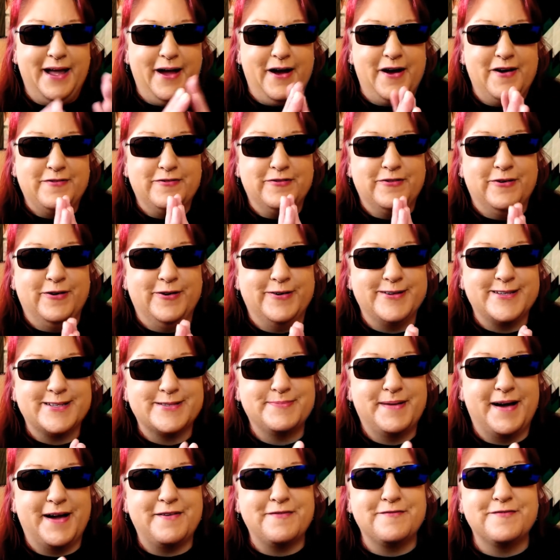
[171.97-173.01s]
Of course,
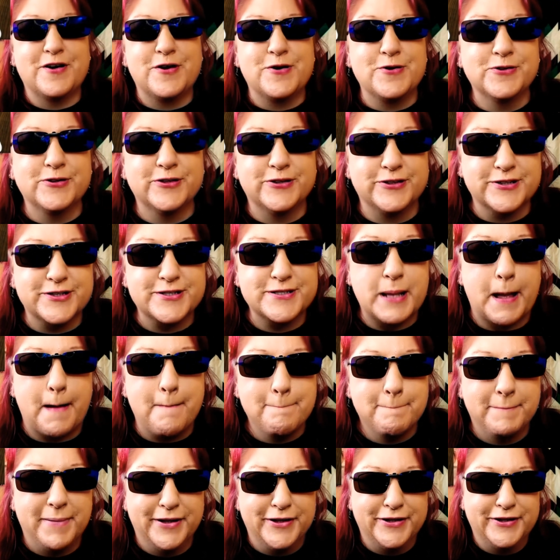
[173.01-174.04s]
my phone looks
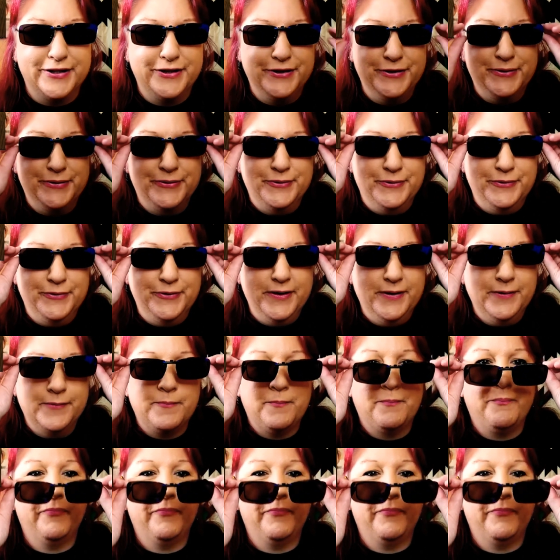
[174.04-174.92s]
blue.